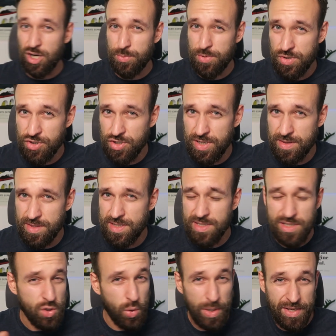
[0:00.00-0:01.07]
hope you enjoyed
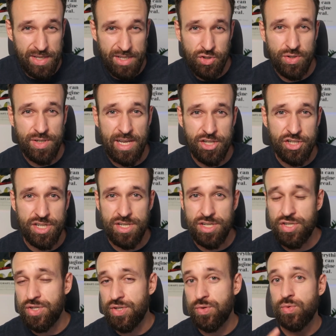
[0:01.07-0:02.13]
this quick
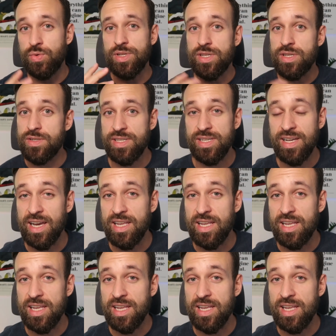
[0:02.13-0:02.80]
introduction to using